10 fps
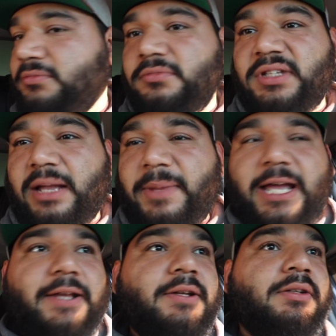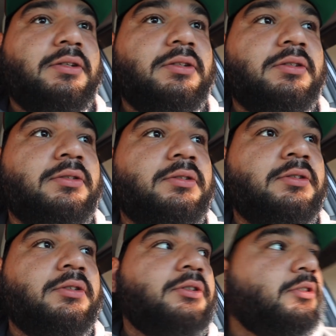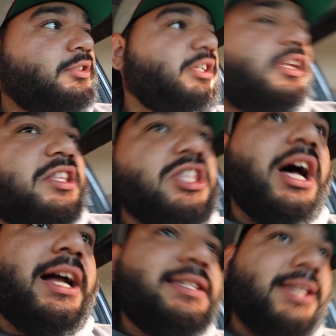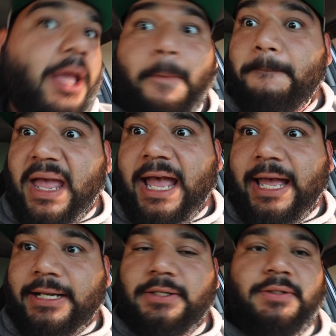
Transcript: it's not bad. It's not bad.